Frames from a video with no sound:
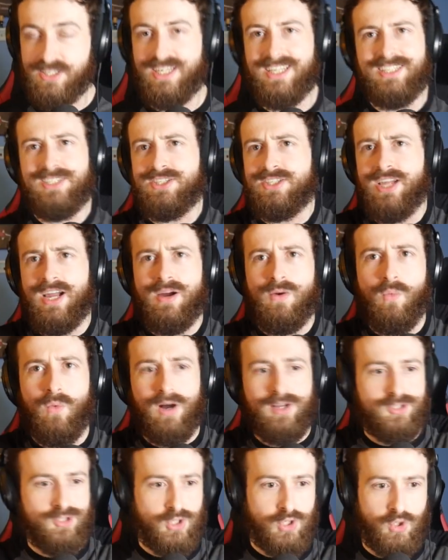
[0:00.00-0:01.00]
get stung
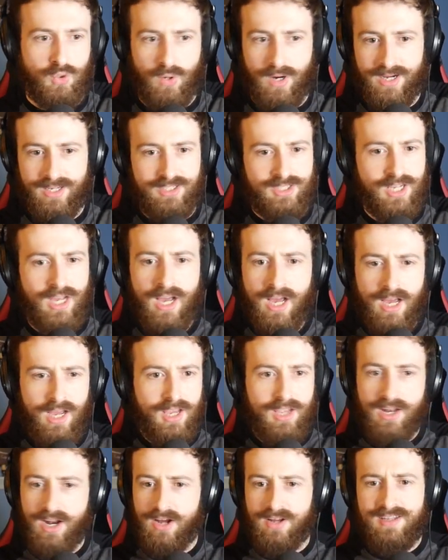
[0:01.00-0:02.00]
once or twice.
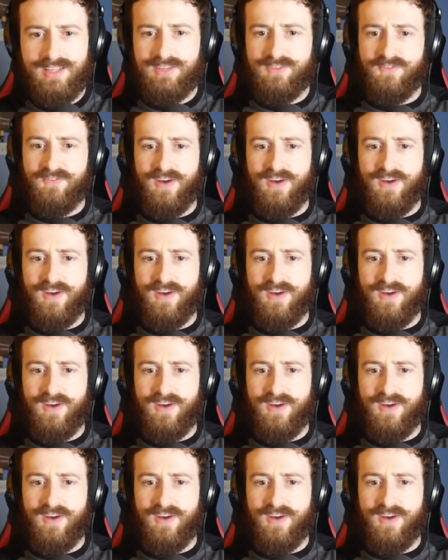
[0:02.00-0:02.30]
You know, it's